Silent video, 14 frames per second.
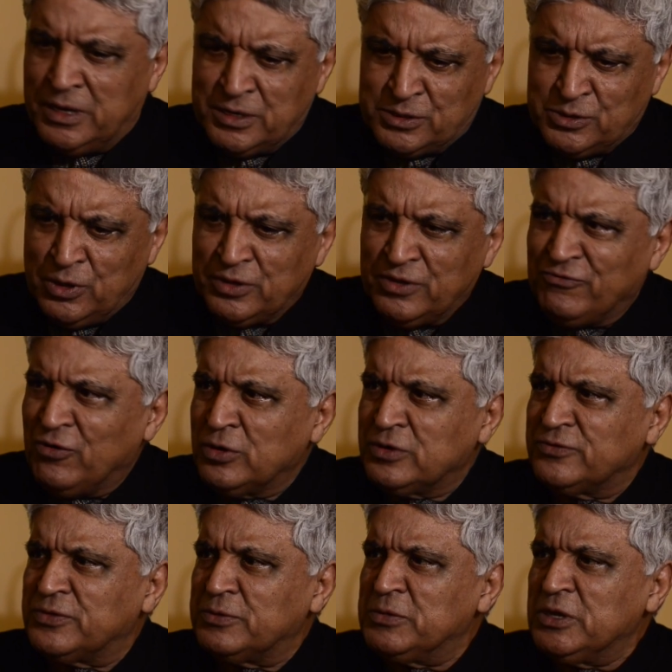It's not the fault
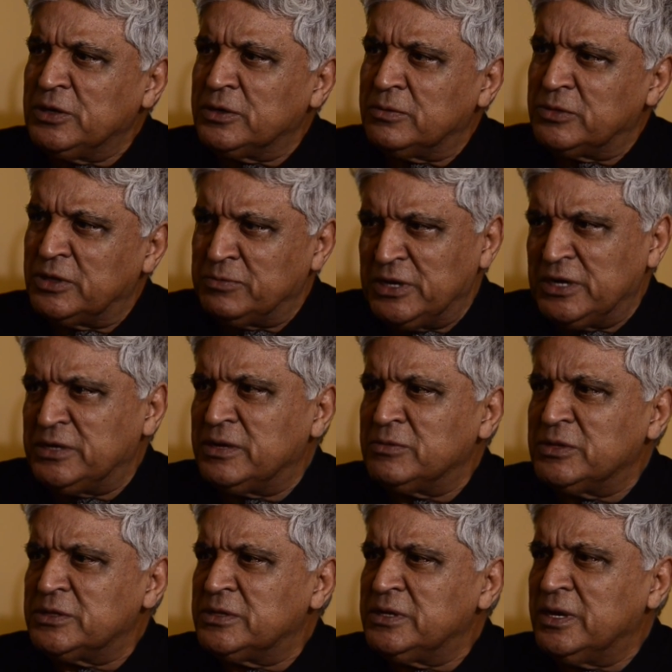of the medium. The
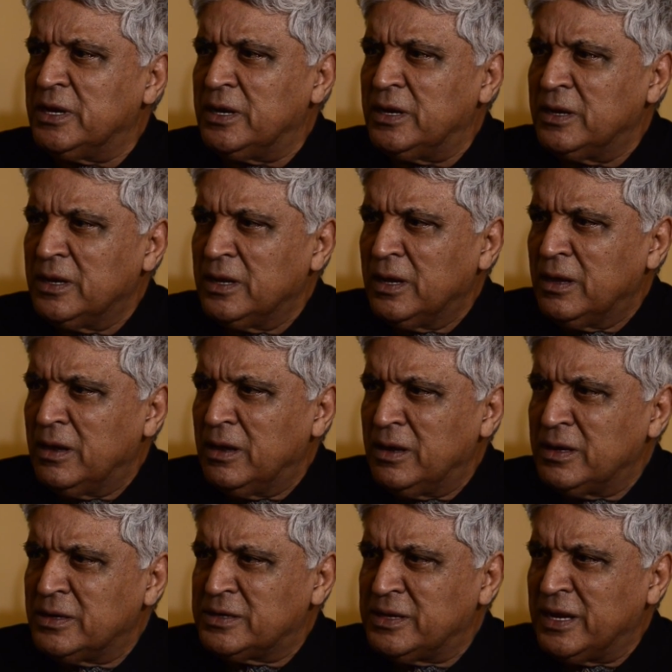medium is there.
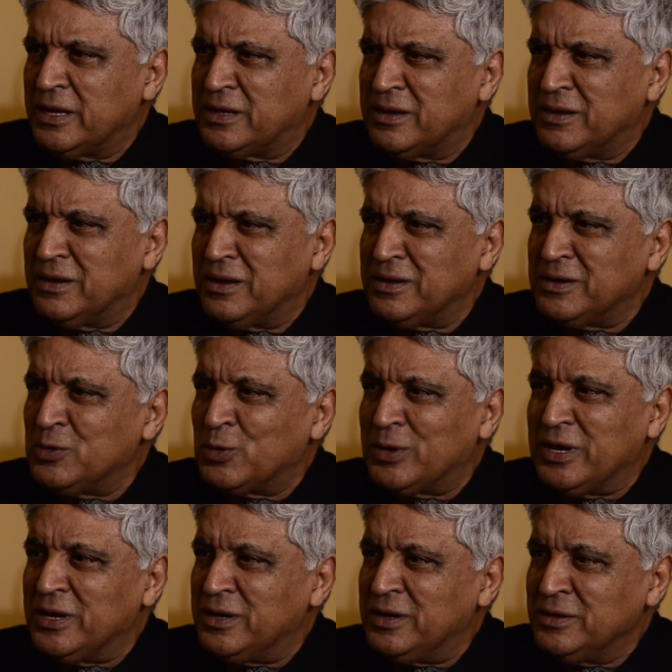It's like
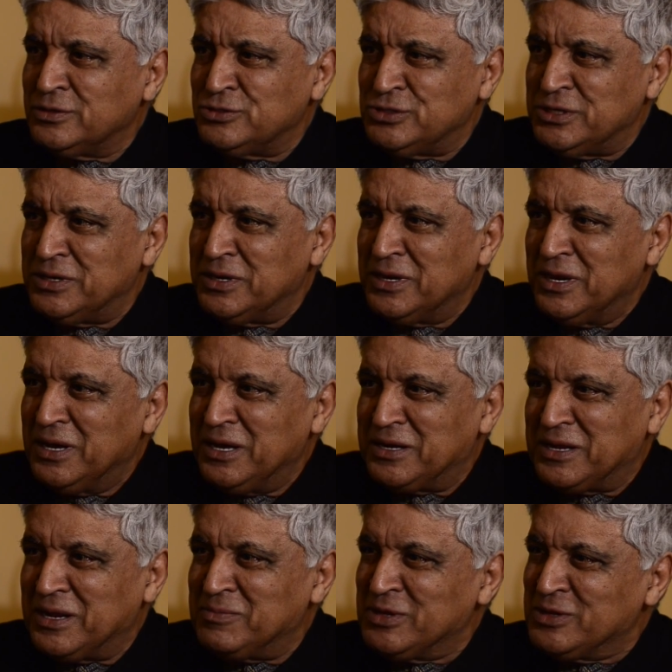nuclear energy.
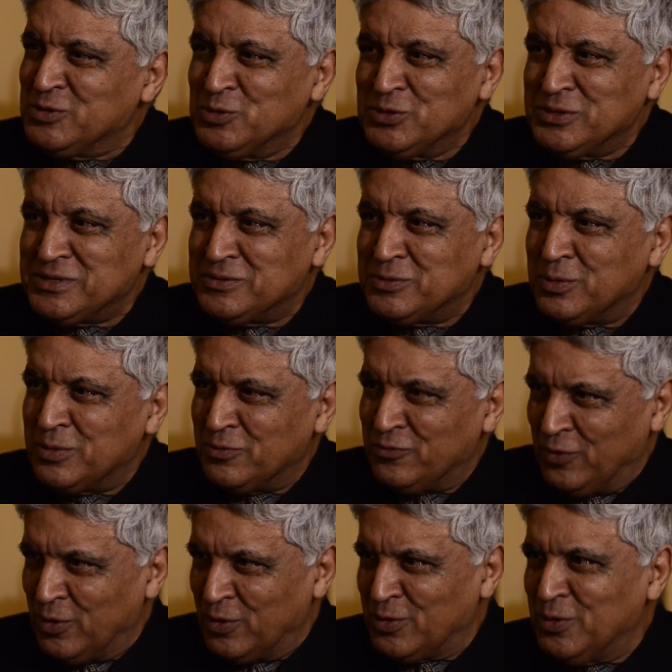It can be used
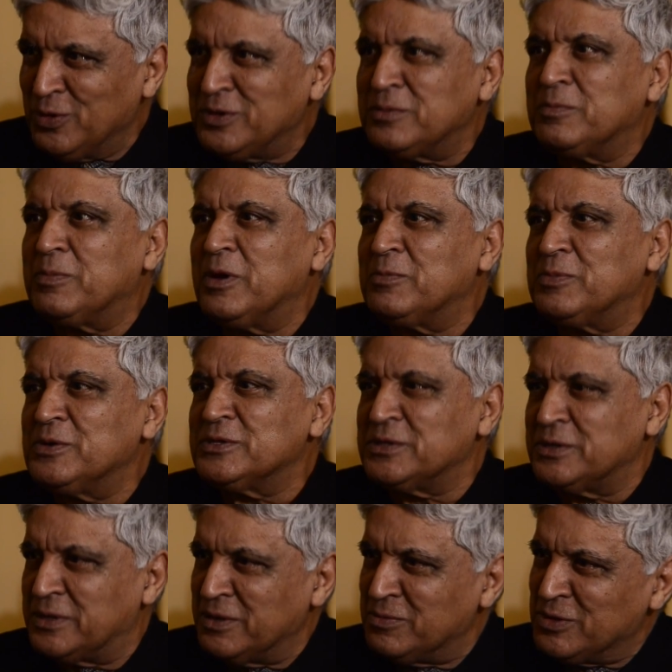for good purpose.
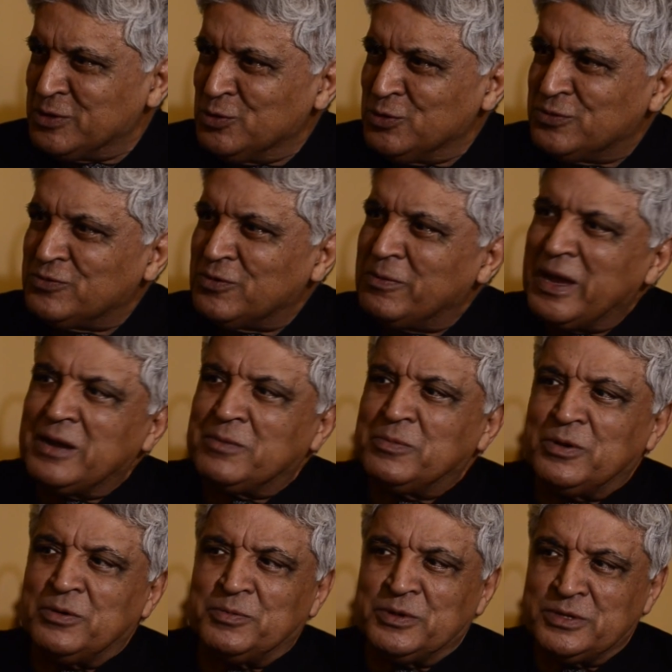It can be used for bad
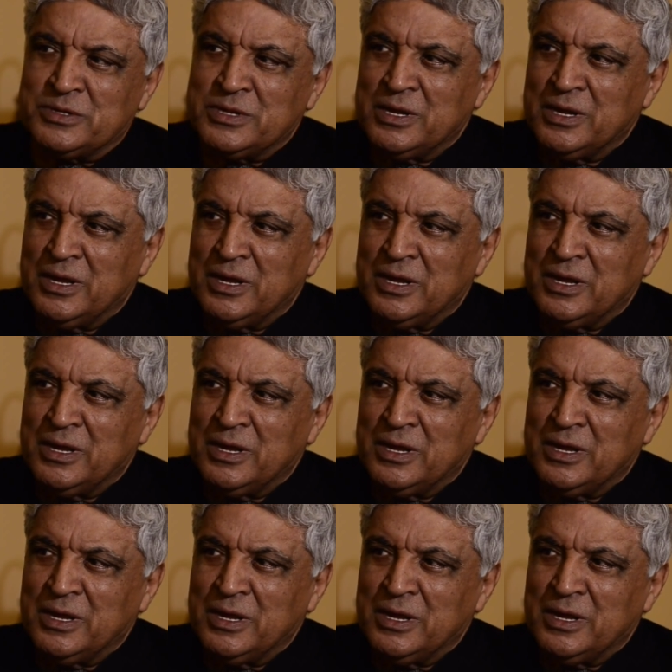purpose.